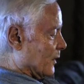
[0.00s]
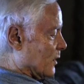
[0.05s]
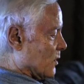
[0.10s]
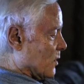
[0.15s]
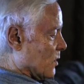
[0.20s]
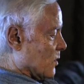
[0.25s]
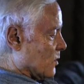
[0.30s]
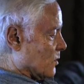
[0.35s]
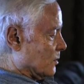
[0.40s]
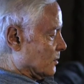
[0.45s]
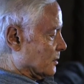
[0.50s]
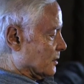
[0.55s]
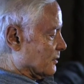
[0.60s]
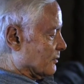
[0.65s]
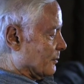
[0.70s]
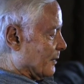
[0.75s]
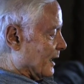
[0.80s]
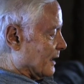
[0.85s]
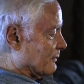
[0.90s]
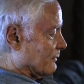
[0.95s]
cold
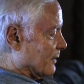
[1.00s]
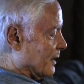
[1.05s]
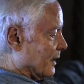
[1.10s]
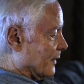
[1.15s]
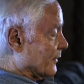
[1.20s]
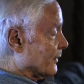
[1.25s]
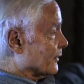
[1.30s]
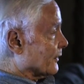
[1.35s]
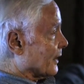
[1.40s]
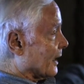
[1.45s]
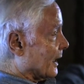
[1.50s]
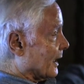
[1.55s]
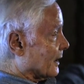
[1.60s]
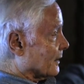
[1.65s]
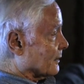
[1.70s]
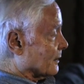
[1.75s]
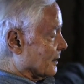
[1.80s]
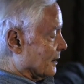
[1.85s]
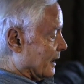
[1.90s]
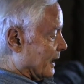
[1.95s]
of my father's
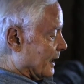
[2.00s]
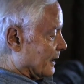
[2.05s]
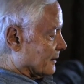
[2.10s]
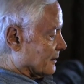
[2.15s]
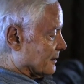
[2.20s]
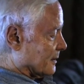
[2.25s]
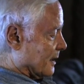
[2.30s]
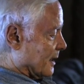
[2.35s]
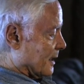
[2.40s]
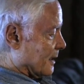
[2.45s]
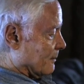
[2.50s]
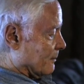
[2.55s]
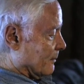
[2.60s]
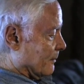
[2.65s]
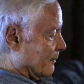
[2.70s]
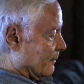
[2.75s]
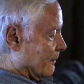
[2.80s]
hand the last time.